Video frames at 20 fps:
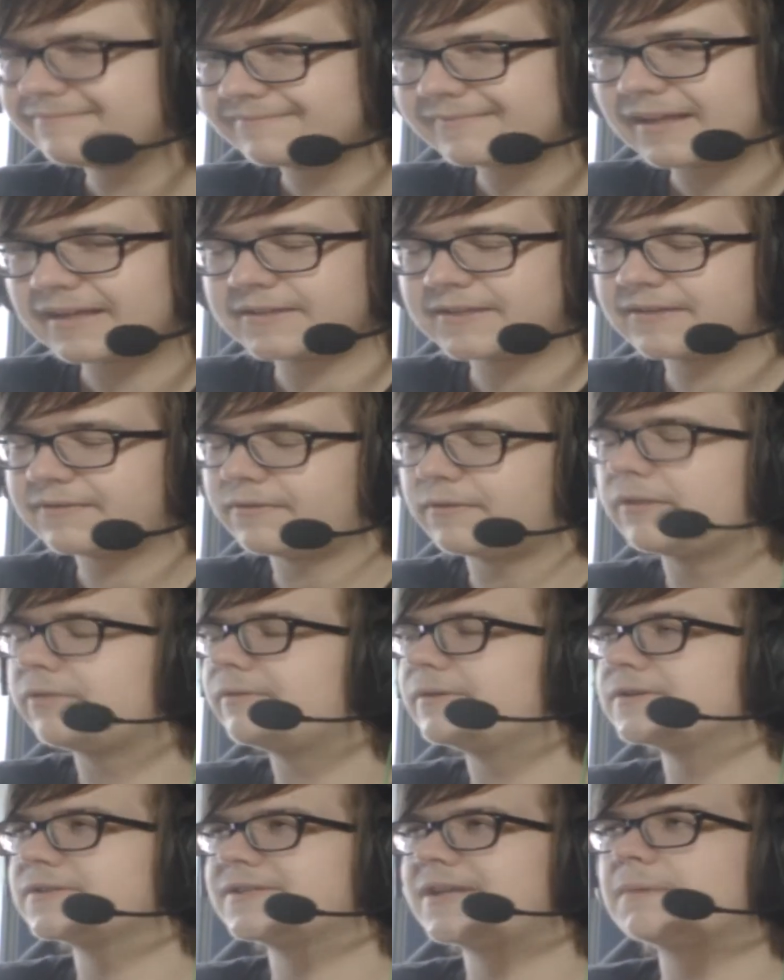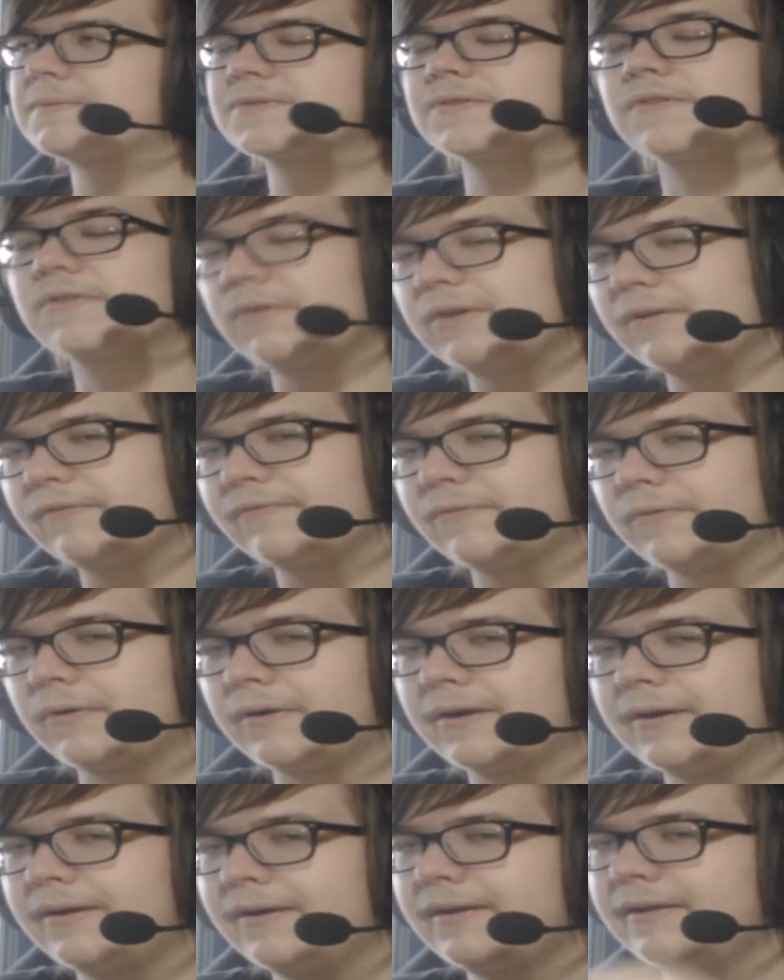I said 33 just now. Episode
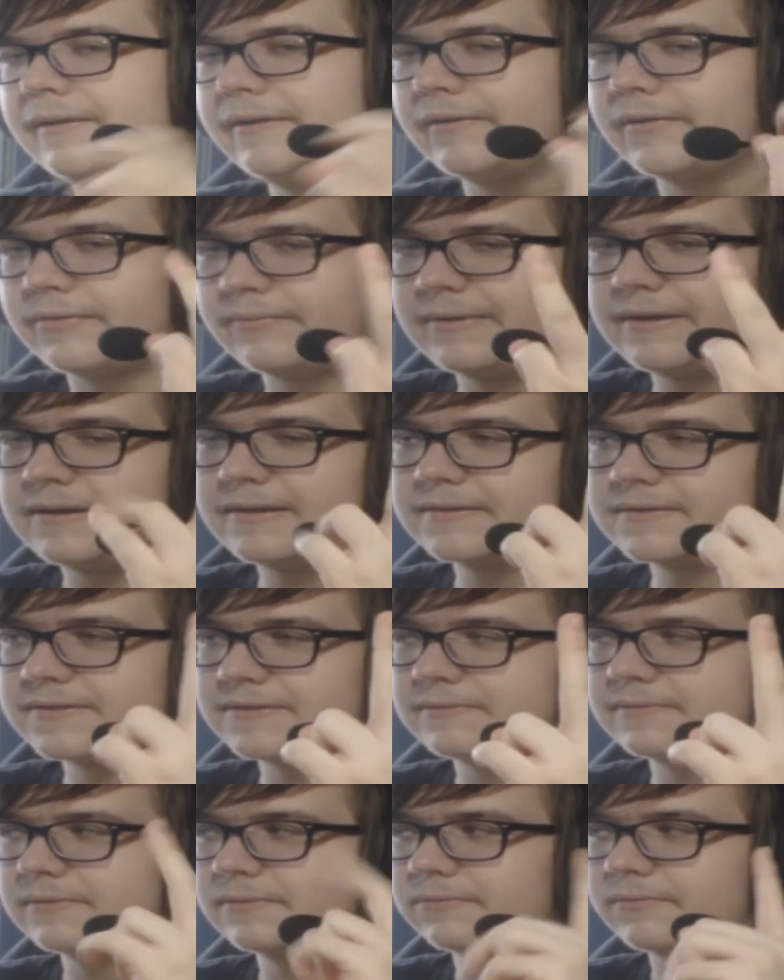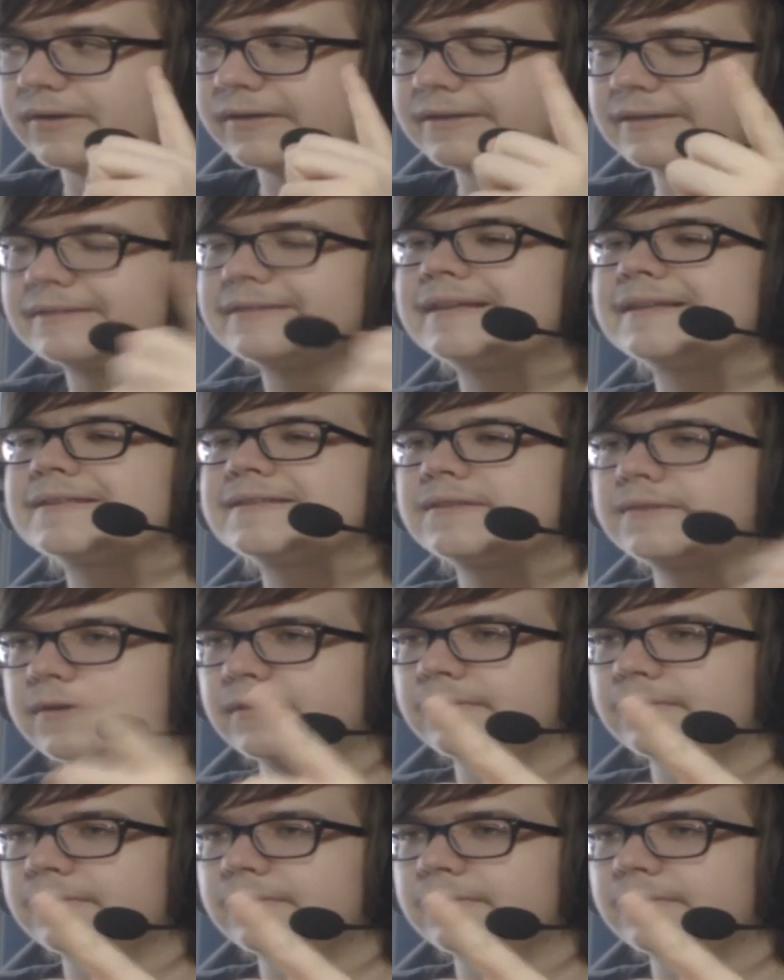34. And 3, 2, 1, let's go.